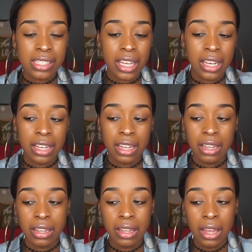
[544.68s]
it's like
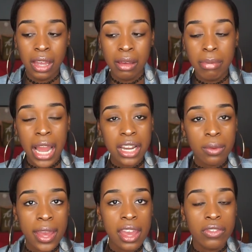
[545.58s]
a
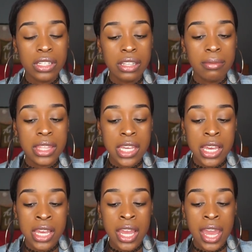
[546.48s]
body wave or
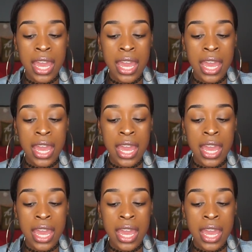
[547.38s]
something.